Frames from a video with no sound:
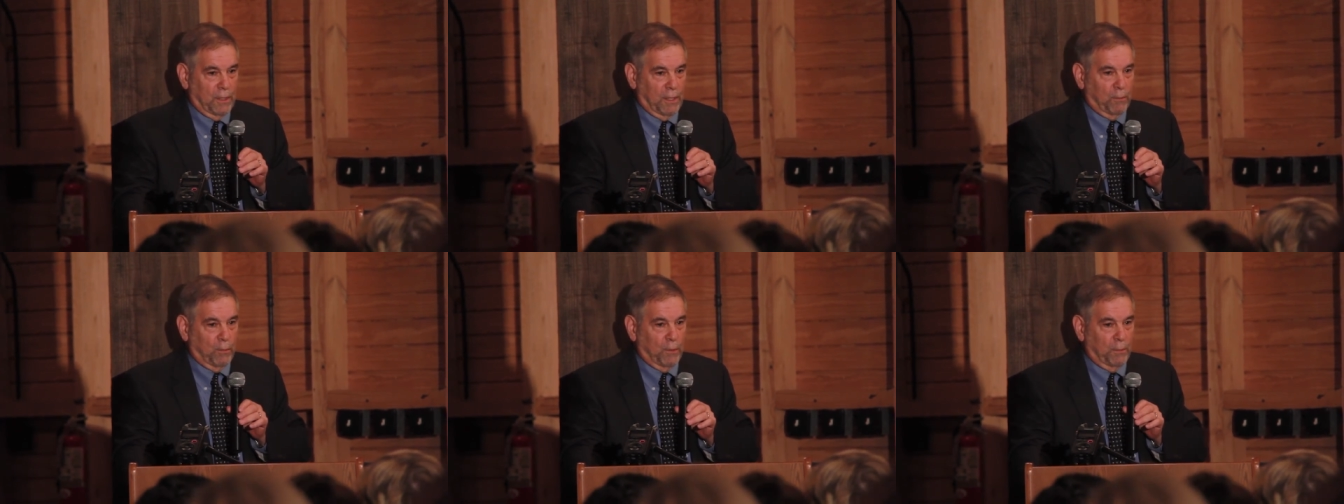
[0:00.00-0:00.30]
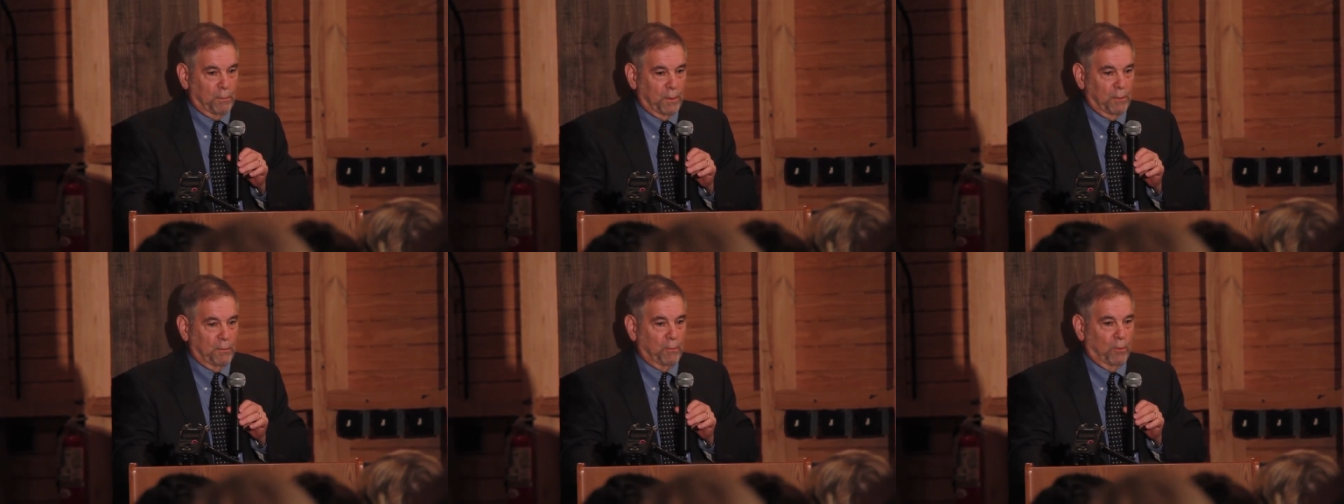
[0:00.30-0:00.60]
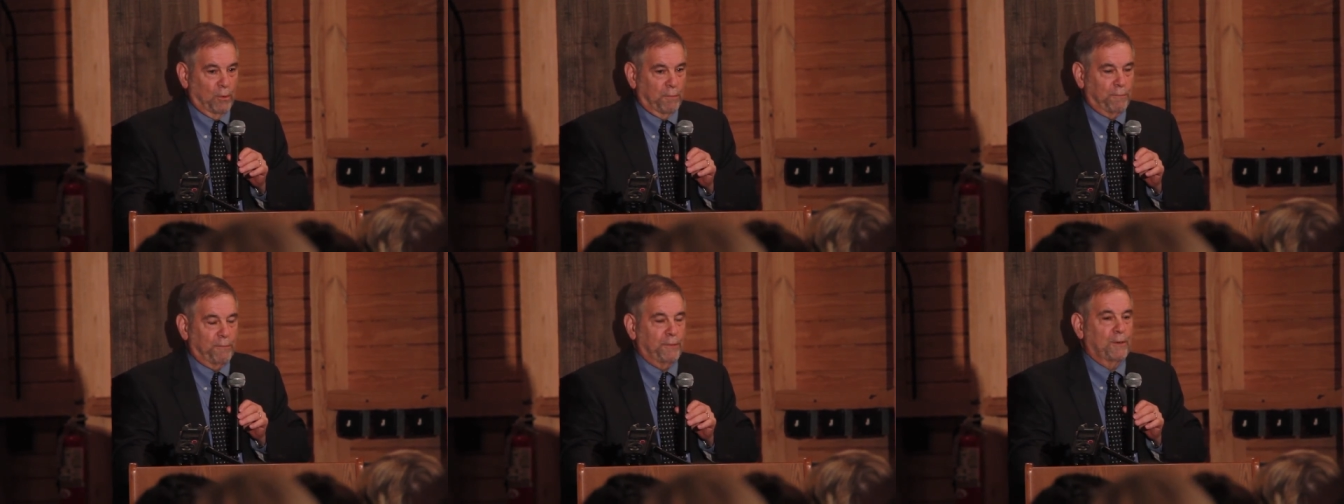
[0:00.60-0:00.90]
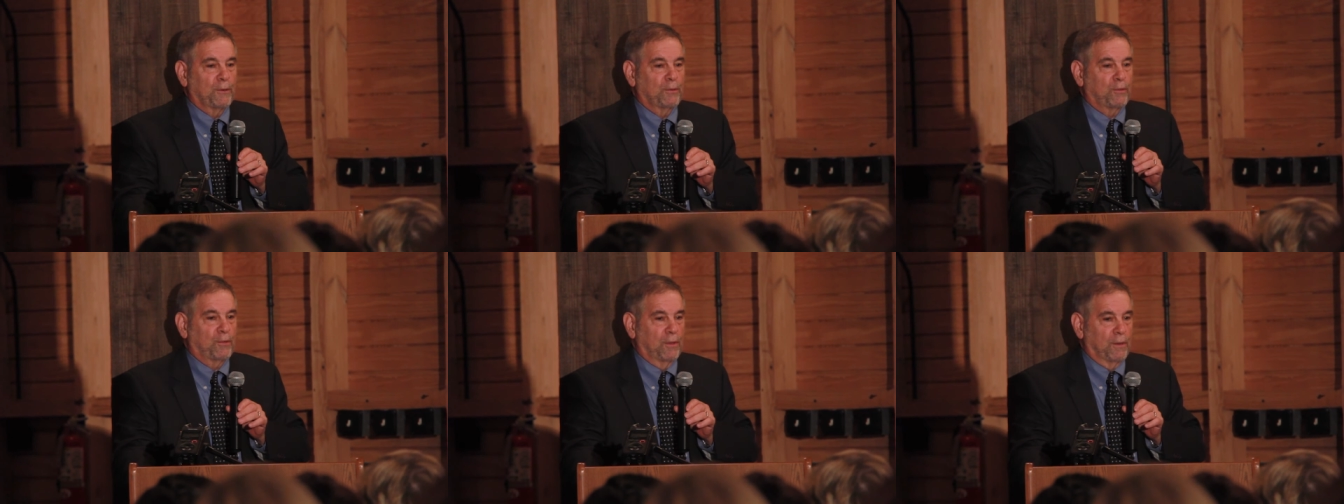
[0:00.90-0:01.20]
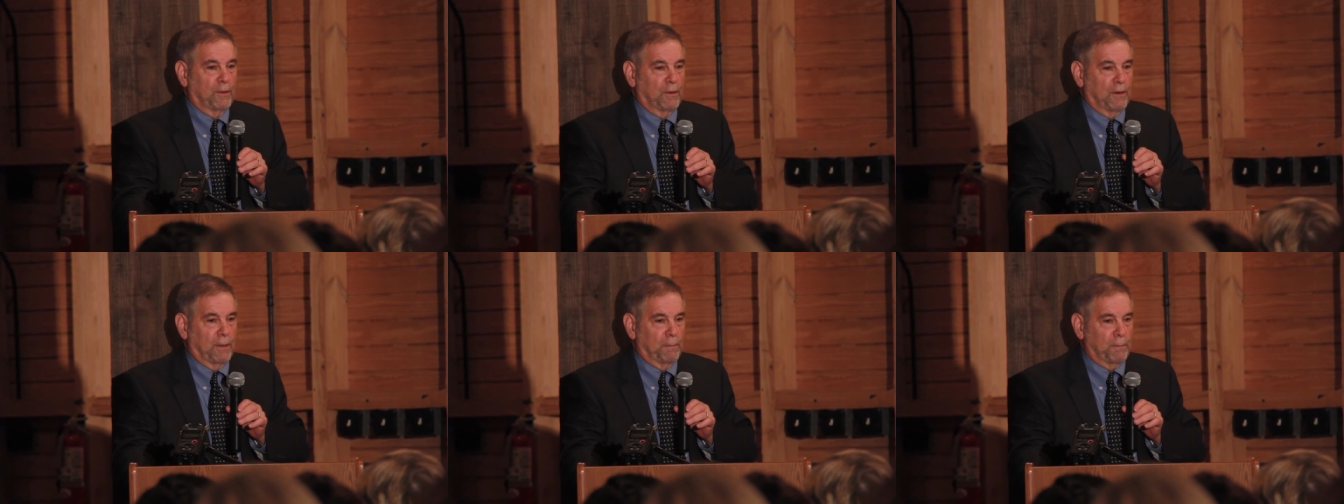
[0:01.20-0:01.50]
they would have been more fierce
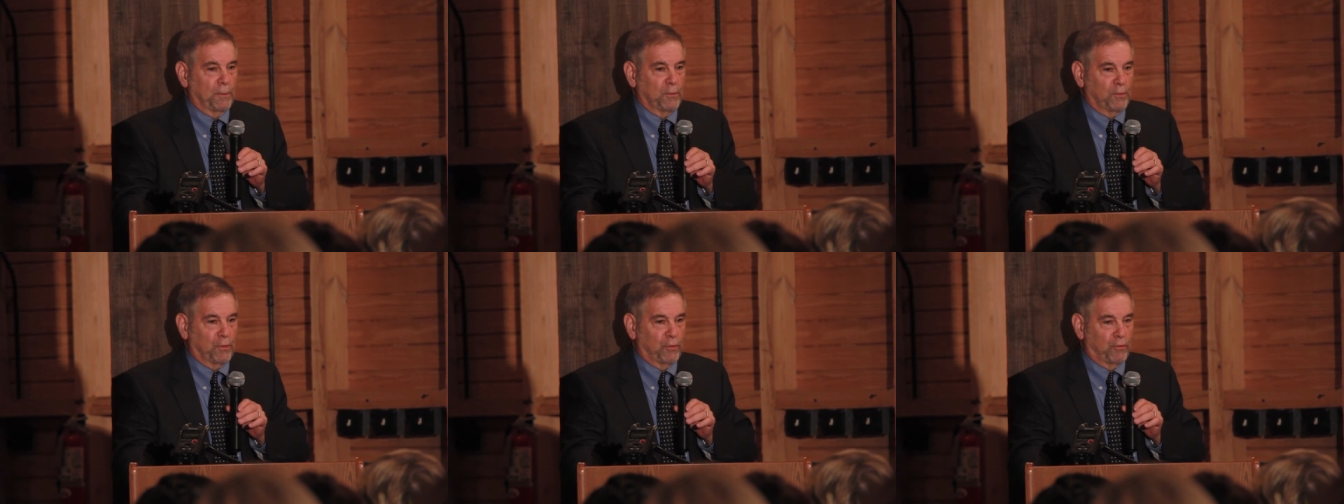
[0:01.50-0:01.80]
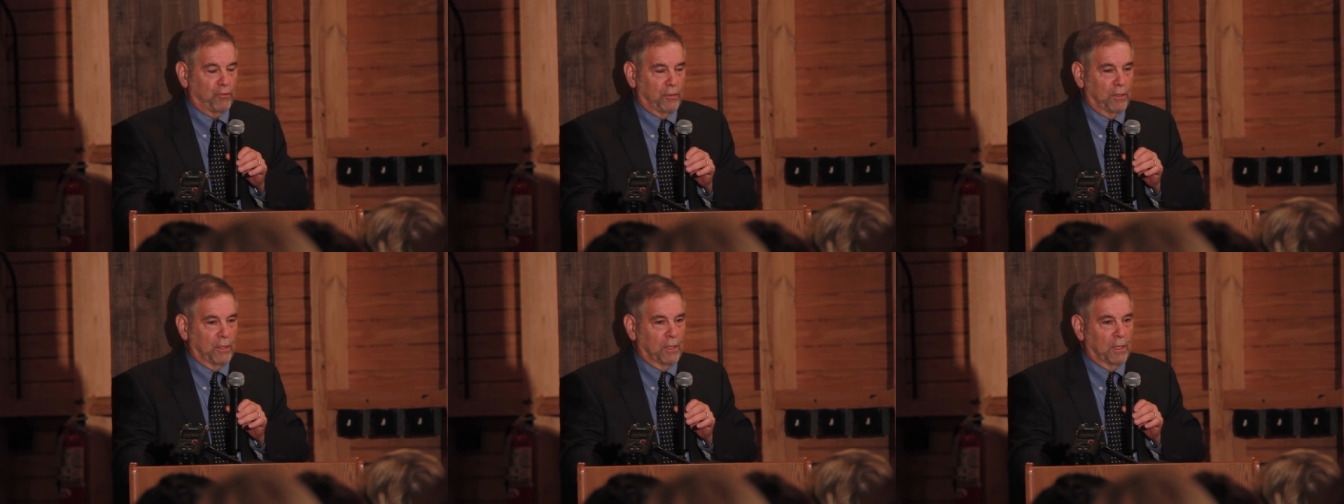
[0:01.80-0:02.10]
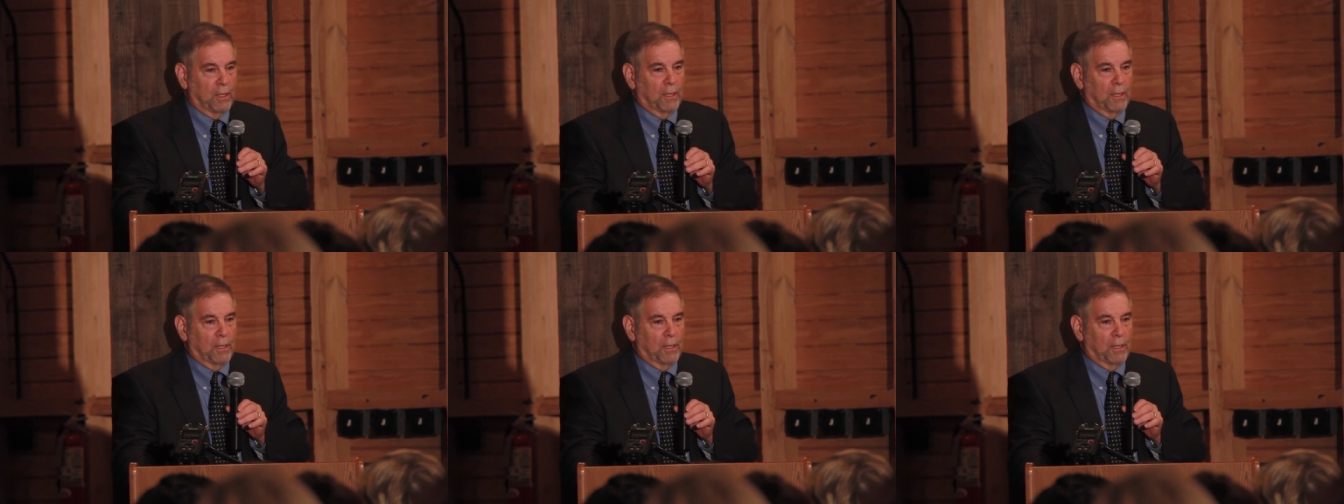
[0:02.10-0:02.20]
in their opposition.